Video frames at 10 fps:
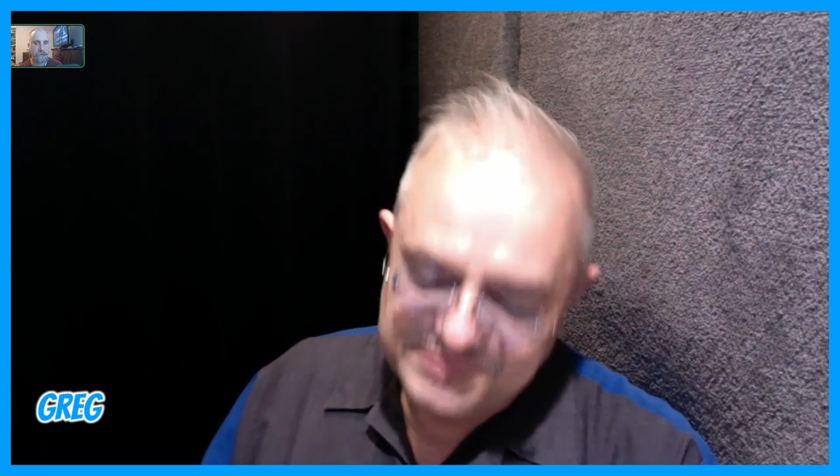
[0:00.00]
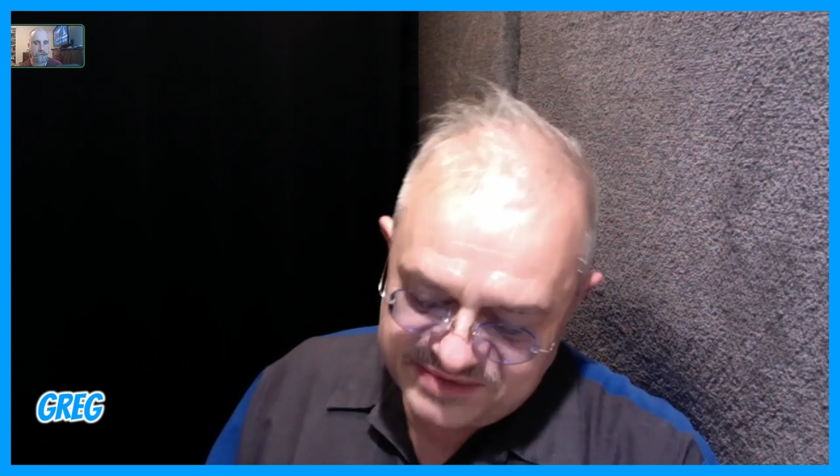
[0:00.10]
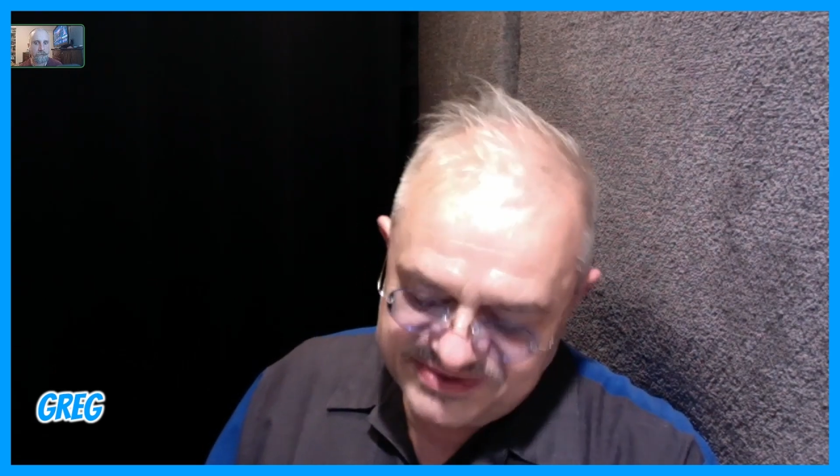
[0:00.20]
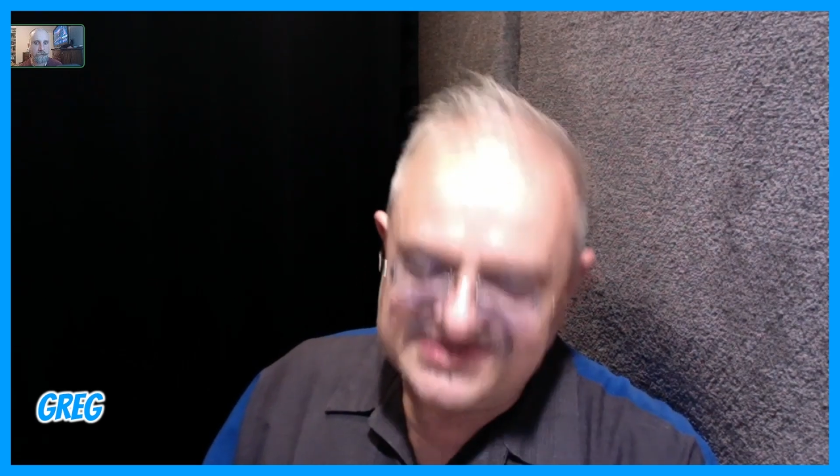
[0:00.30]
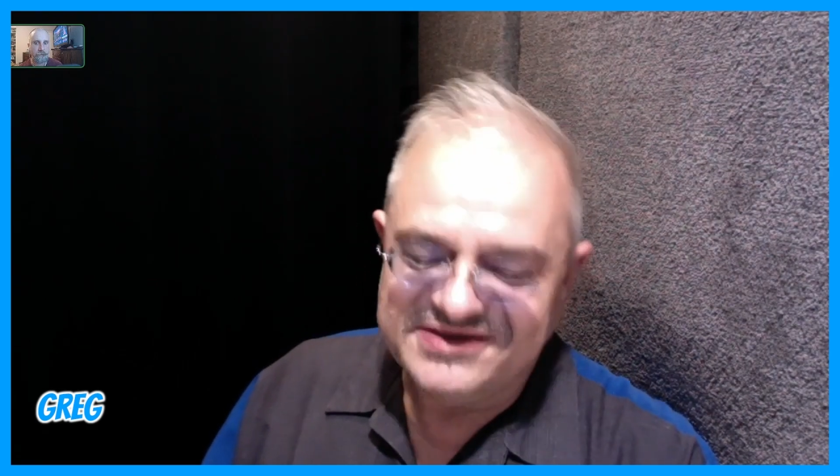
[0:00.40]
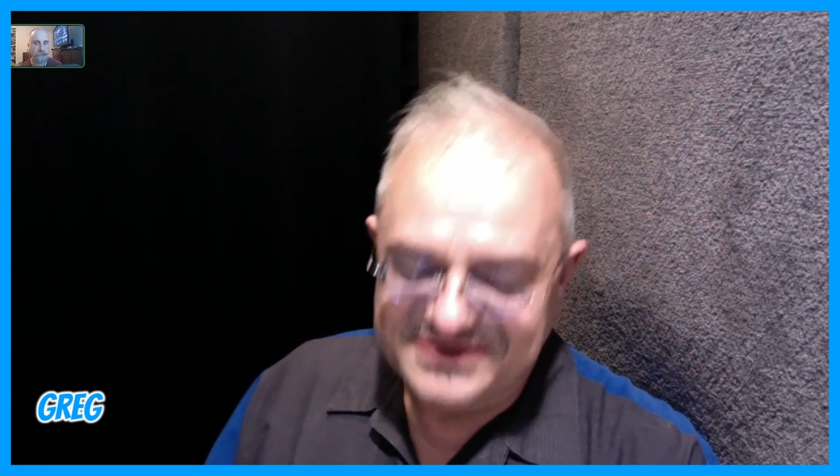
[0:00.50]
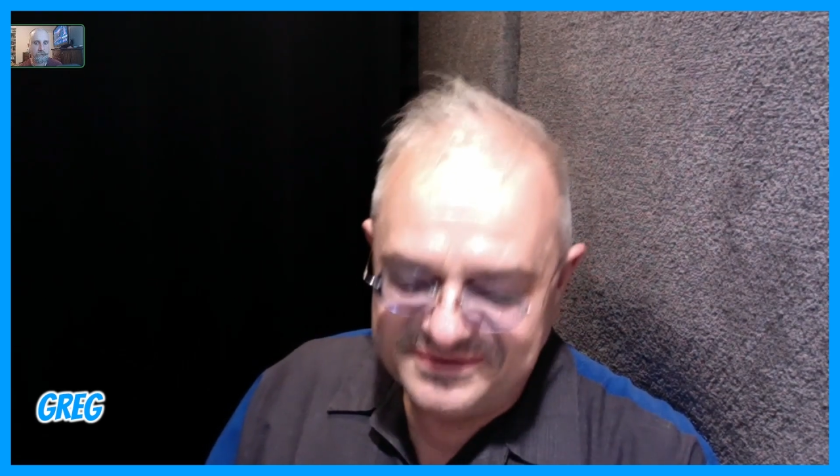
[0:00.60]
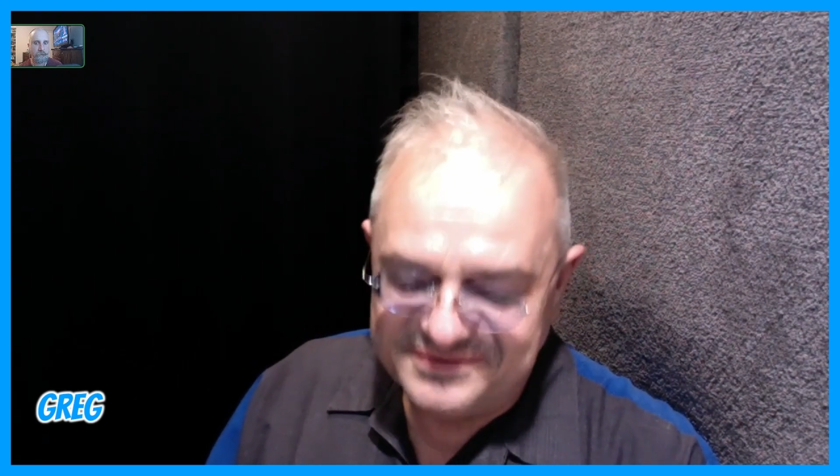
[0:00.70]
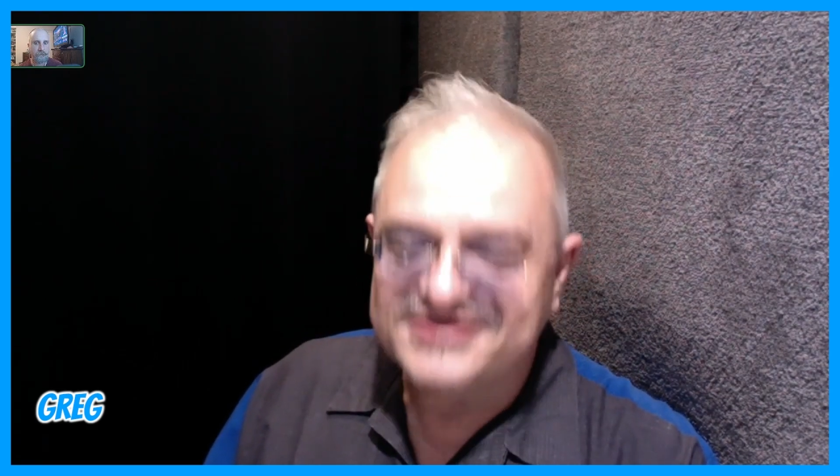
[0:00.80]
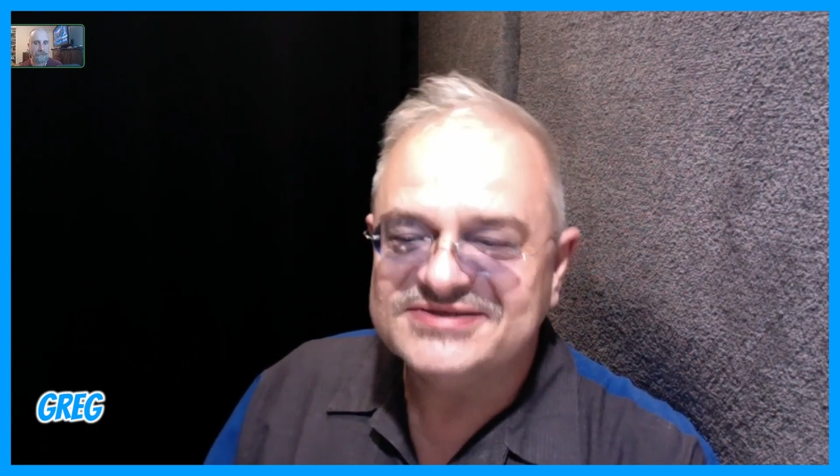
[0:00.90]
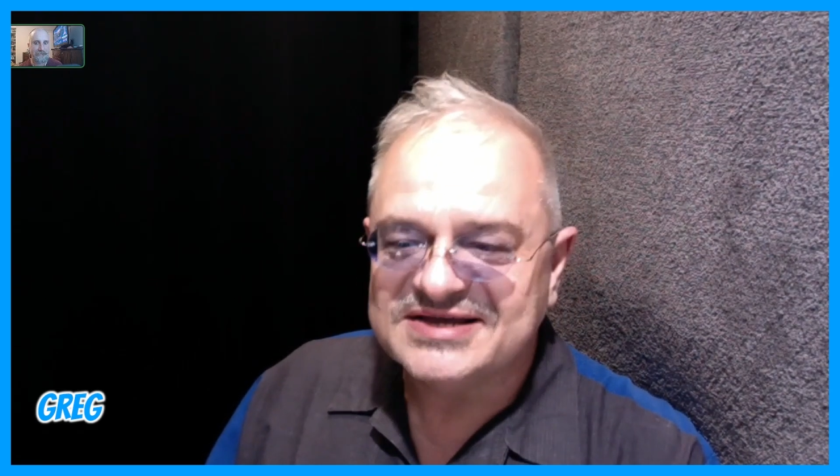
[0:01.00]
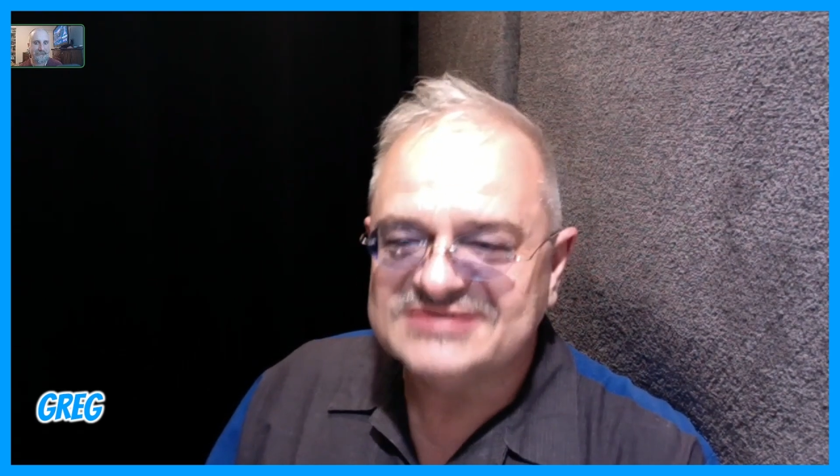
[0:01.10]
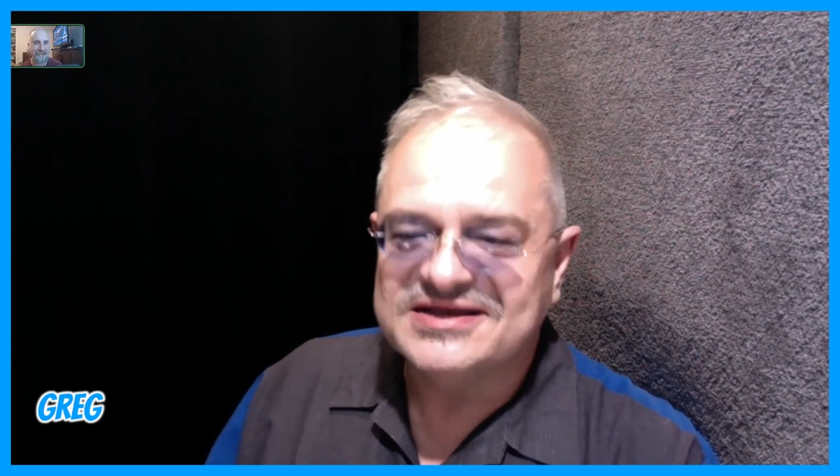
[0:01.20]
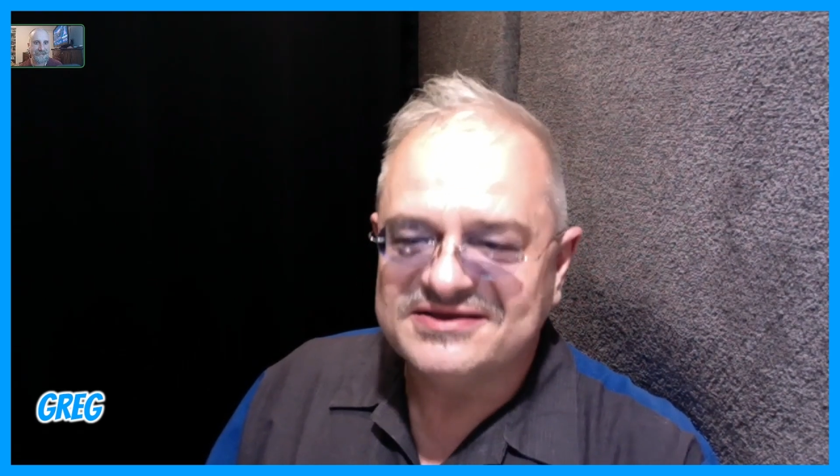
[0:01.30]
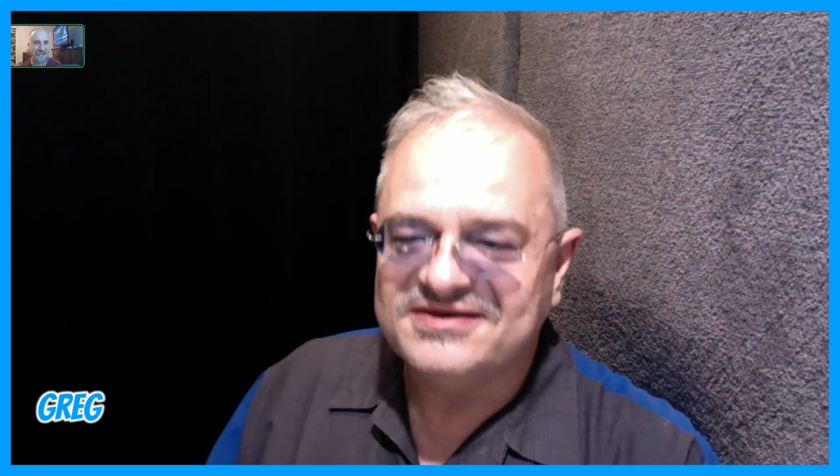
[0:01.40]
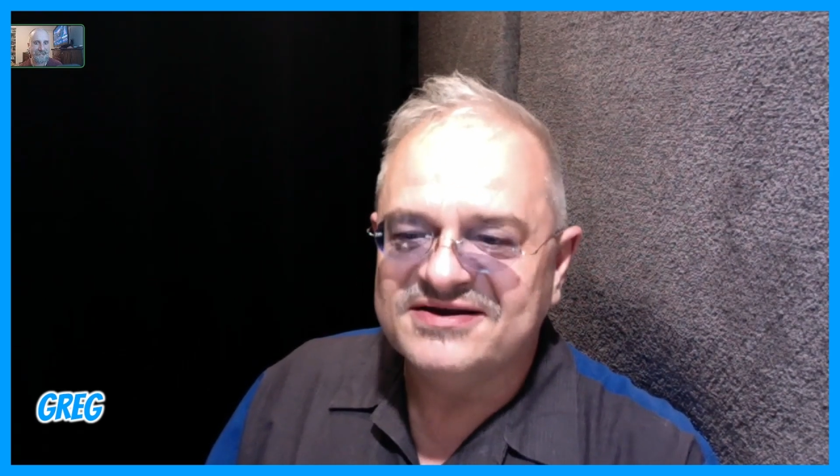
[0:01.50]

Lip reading: I think he would probably say, you know what,